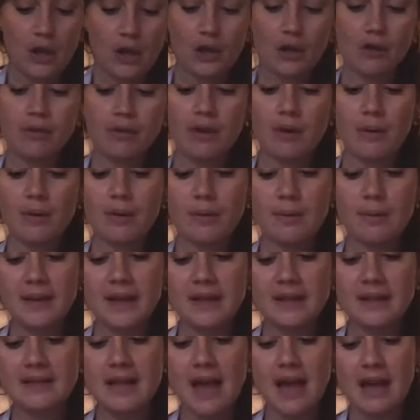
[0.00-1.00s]
You really want to be
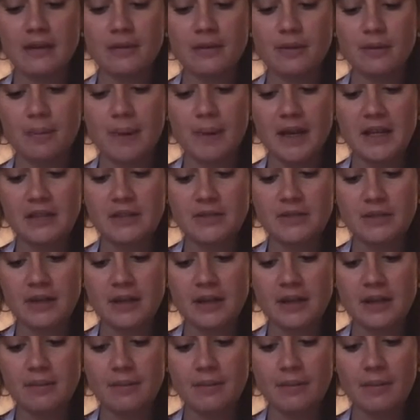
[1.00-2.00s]
exact with
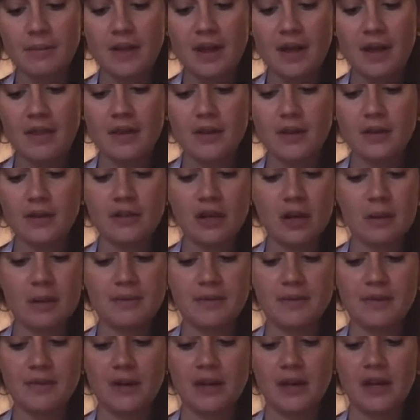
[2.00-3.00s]
pastry. With other
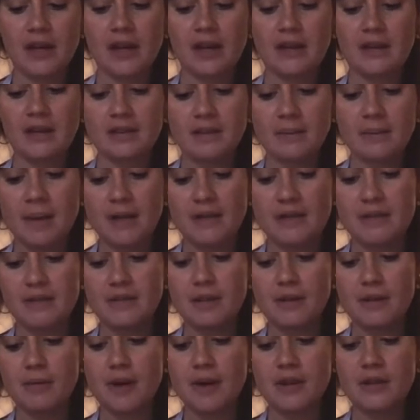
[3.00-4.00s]
types of cooking, it doesn't matter
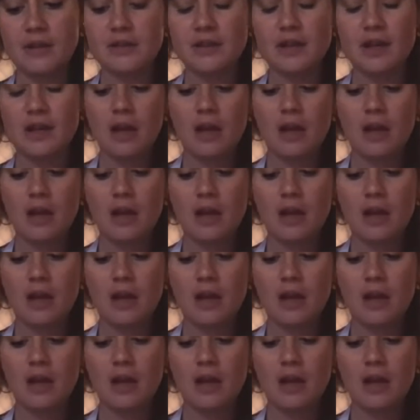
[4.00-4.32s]
so much.